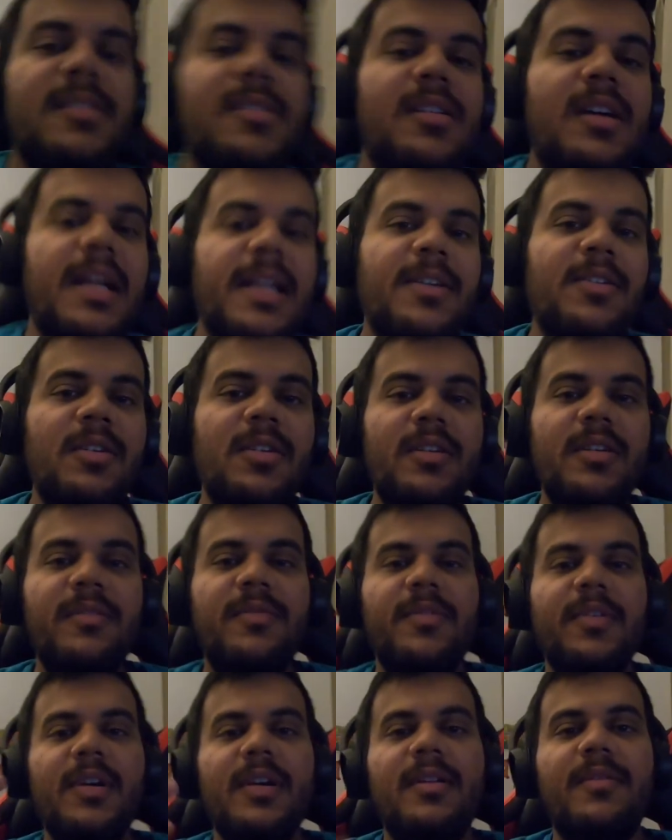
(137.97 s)
So I don't know
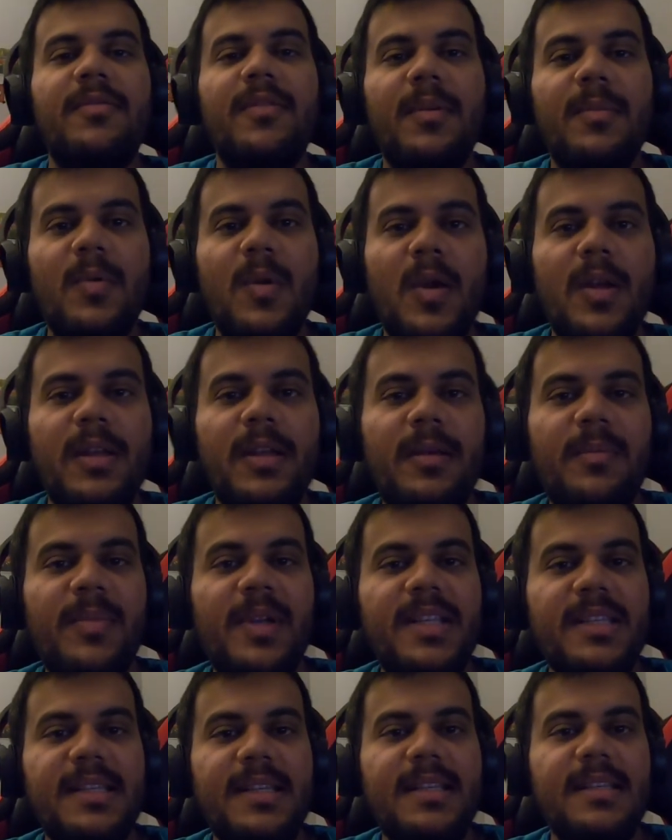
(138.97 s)
if you are from
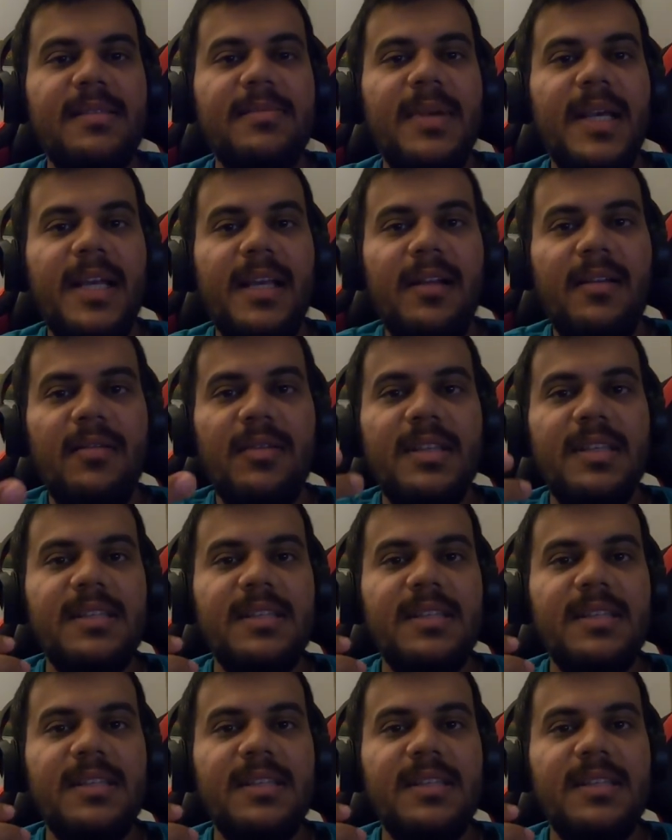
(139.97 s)
non-computer science background,